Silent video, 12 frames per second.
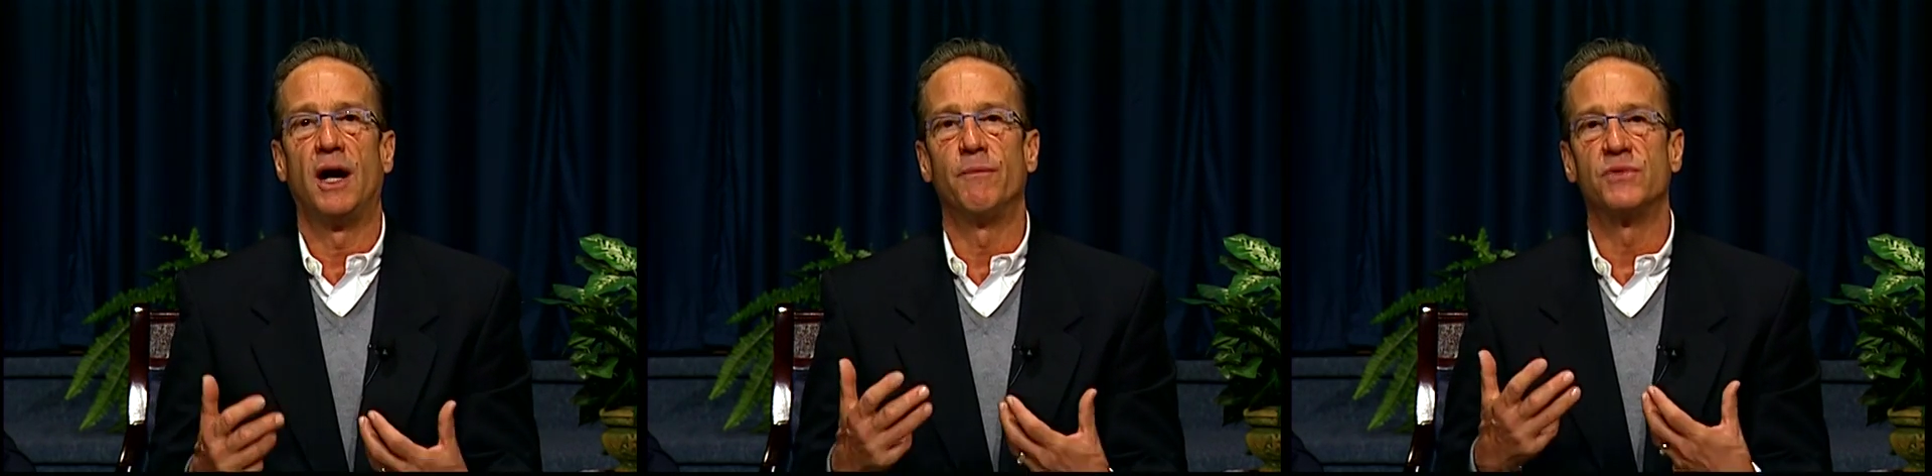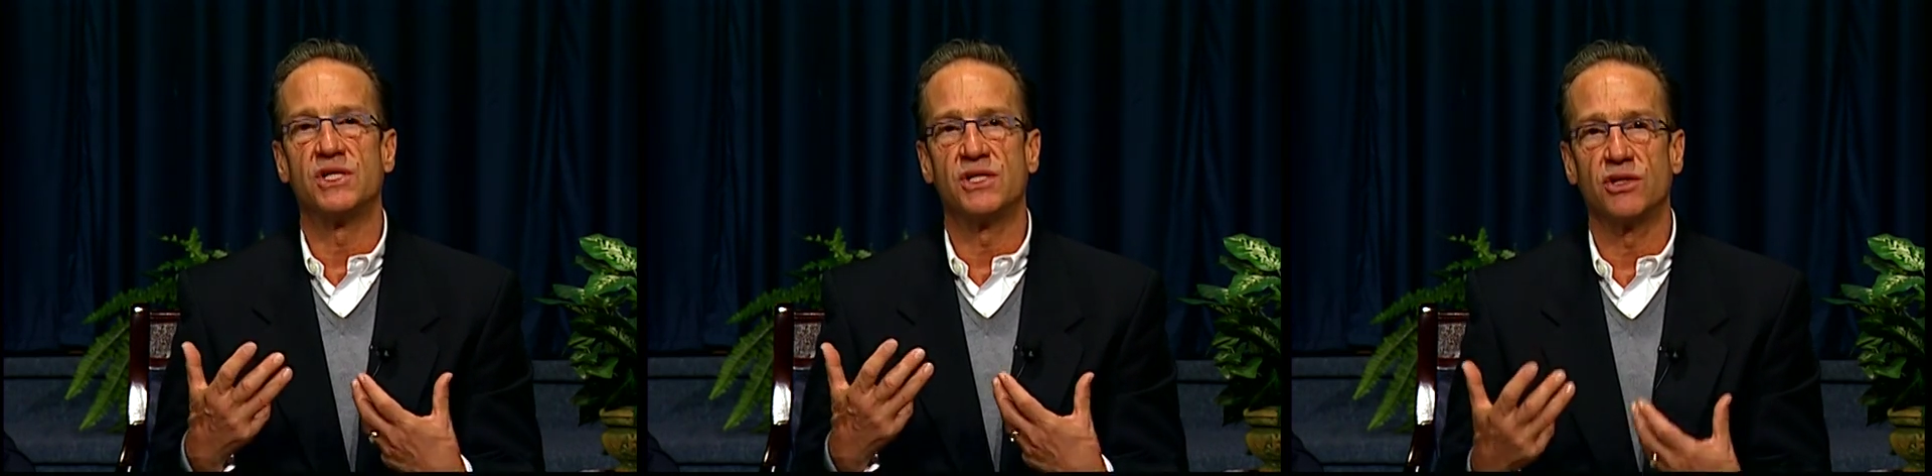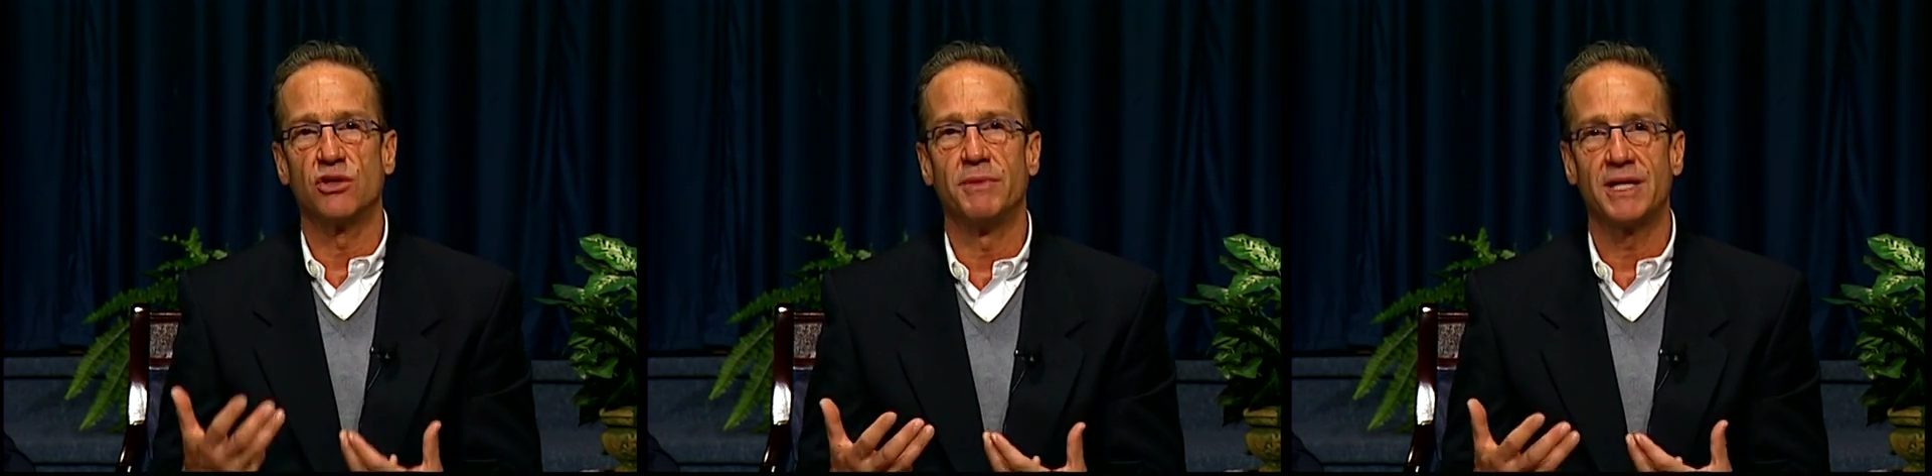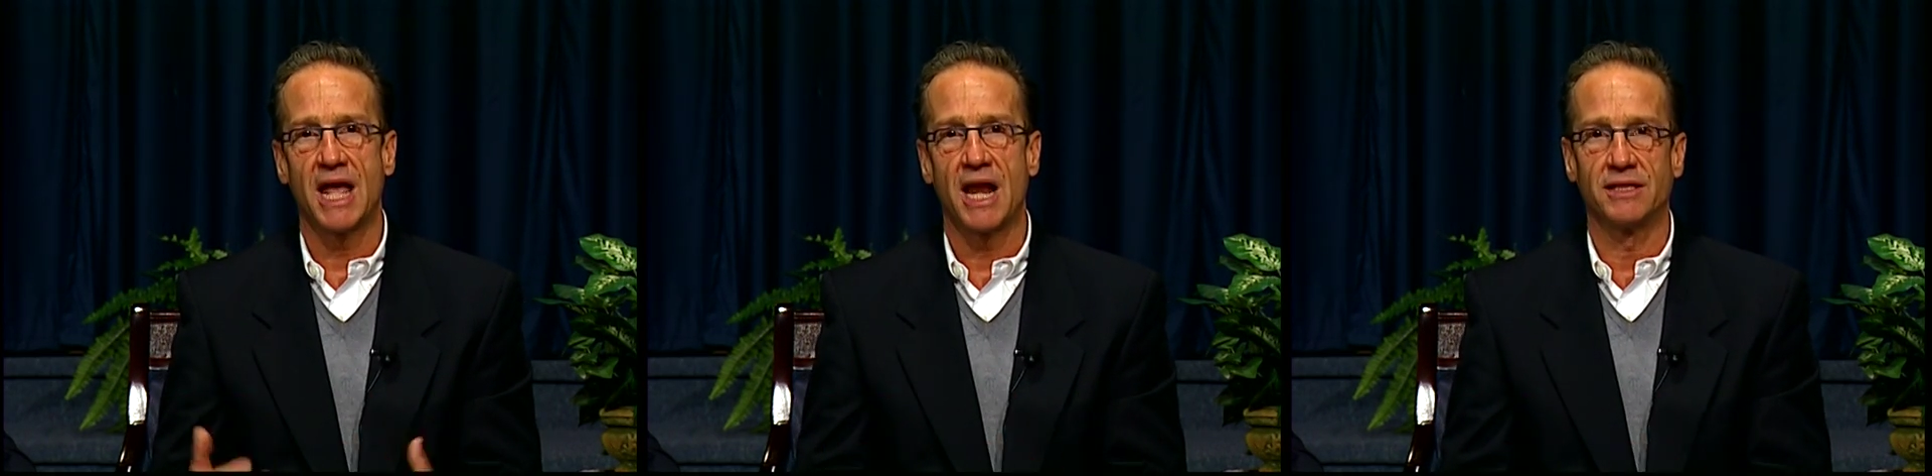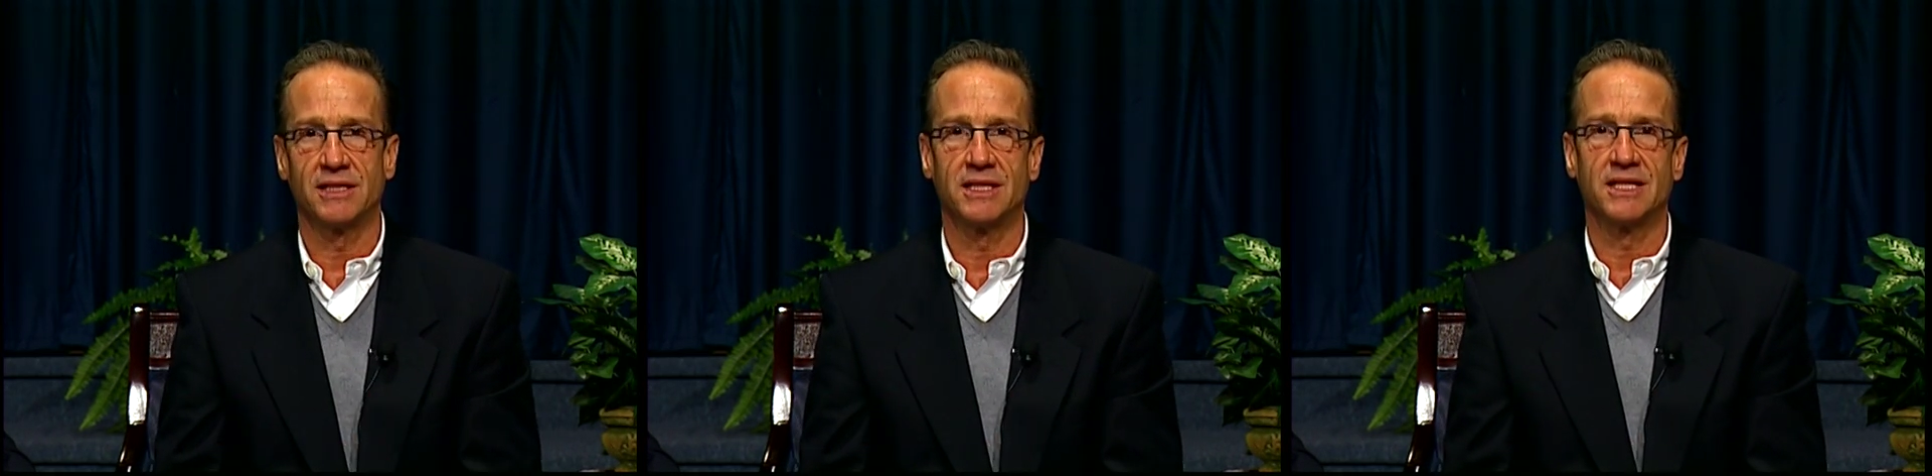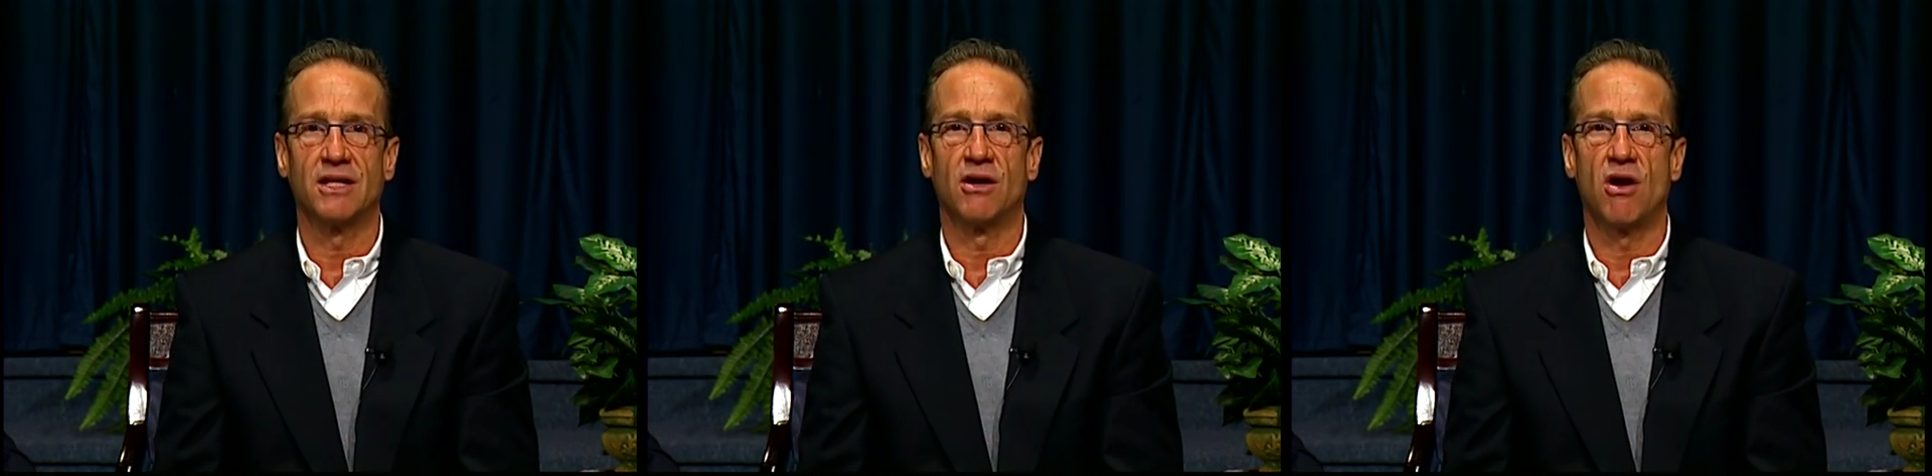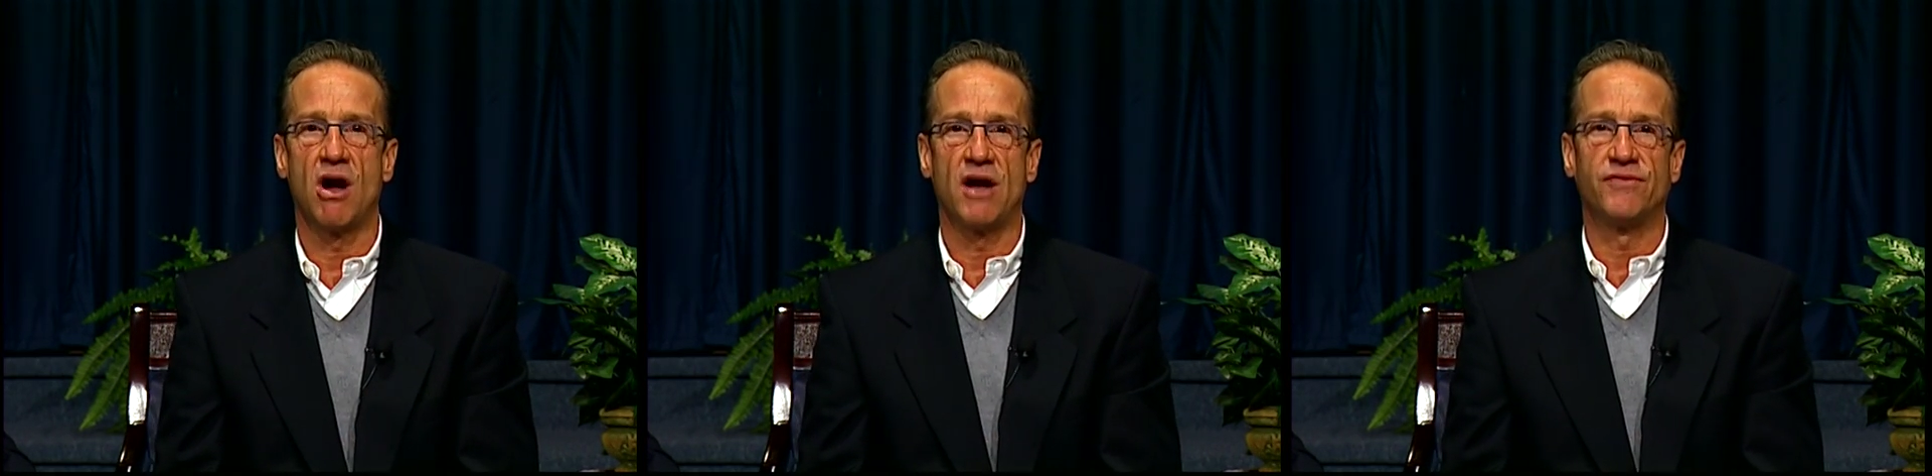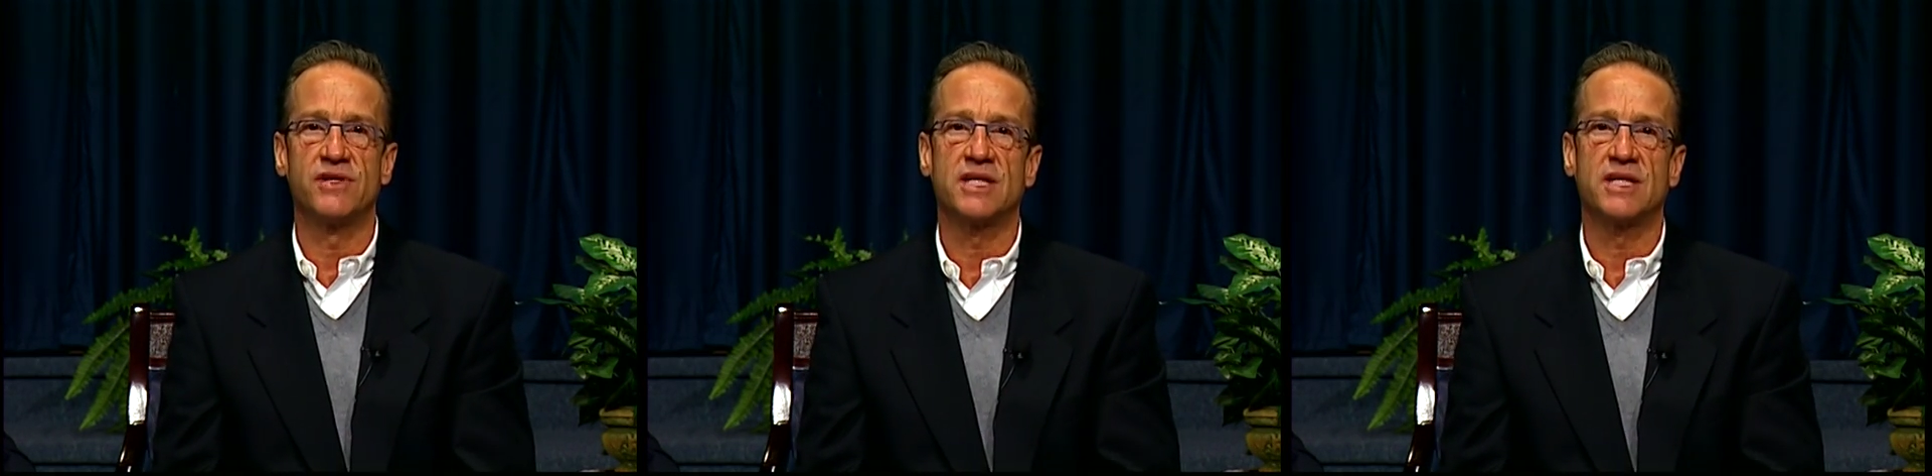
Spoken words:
serum analysis in our office.